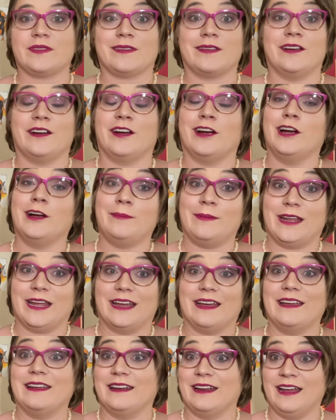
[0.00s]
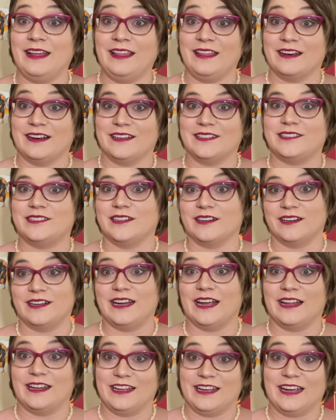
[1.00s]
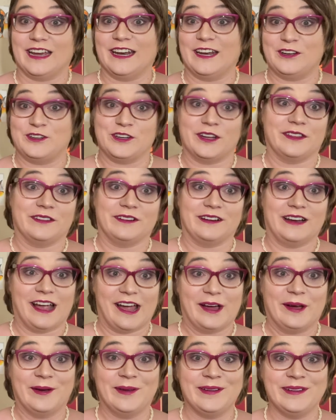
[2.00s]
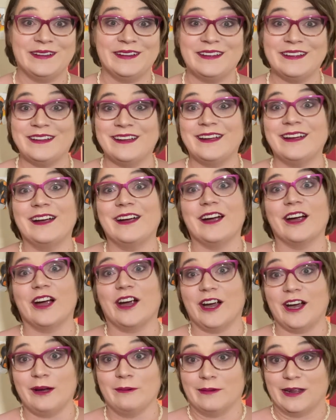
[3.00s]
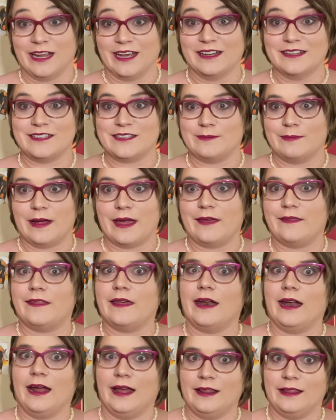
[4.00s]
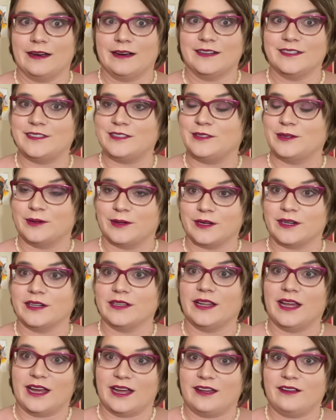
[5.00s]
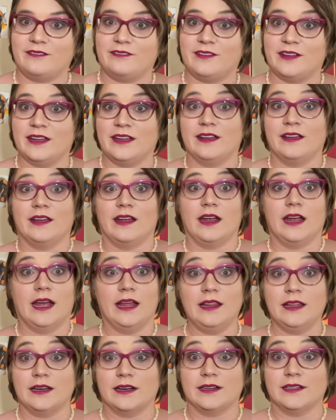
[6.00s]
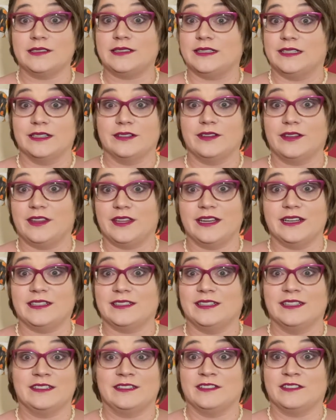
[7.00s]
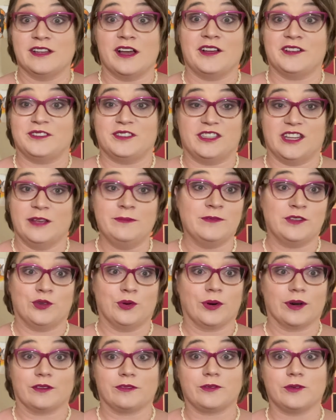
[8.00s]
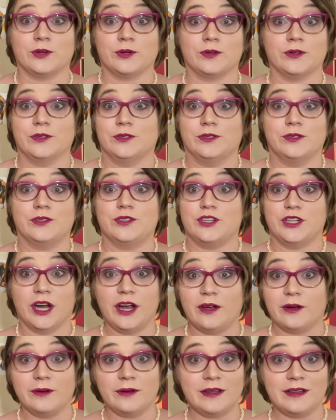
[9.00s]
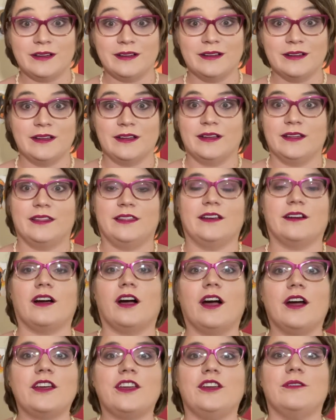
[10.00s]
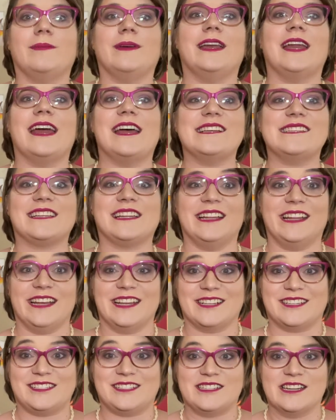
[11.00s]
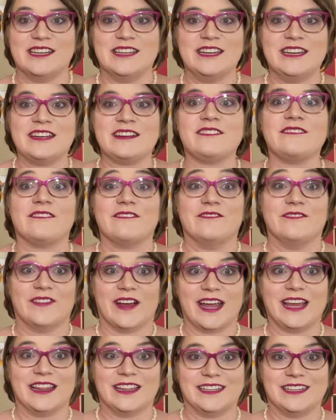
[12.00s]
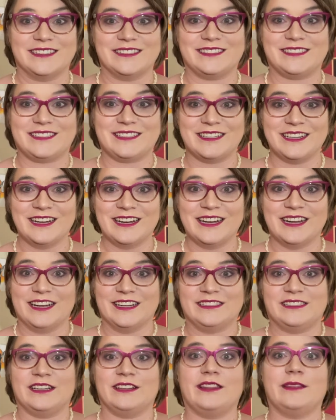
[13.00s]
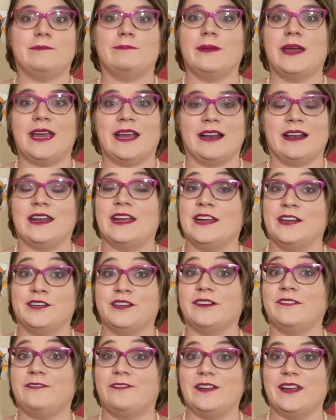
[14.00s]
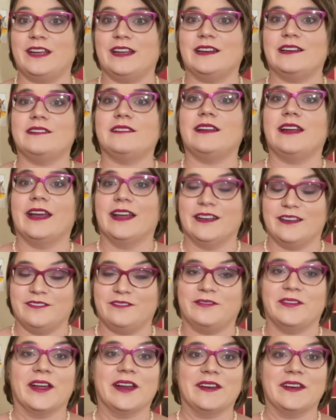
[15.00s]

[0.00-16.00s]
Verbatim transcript: Hermia and Helena start yelling at each other now. Hermia is mad that Helena stole her love. Helena still thinks this is all some sort of cruel joke. Their argument escalates to near violence until the men intervene and defend